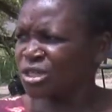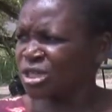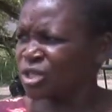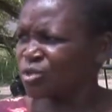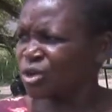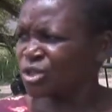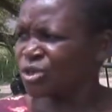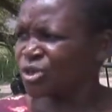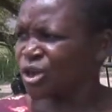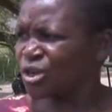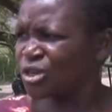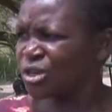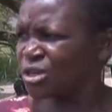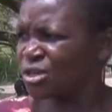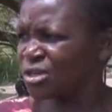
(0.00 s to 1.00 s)
It was not
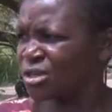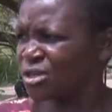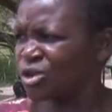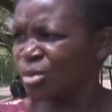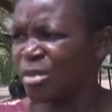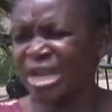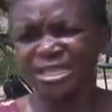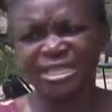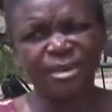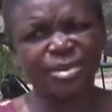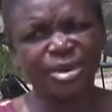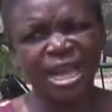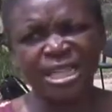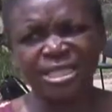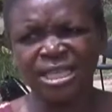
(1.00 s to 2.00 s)
so much
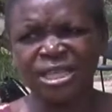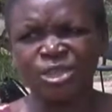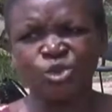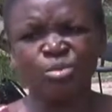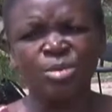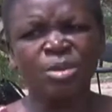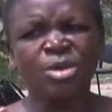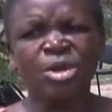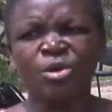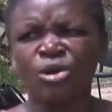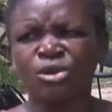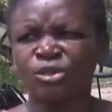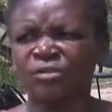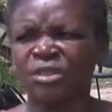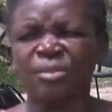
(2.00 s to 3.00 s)
surprising to me
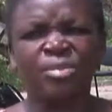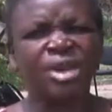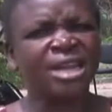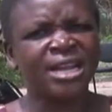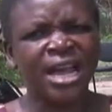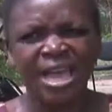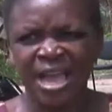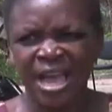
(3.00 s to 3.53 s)
because of the pain I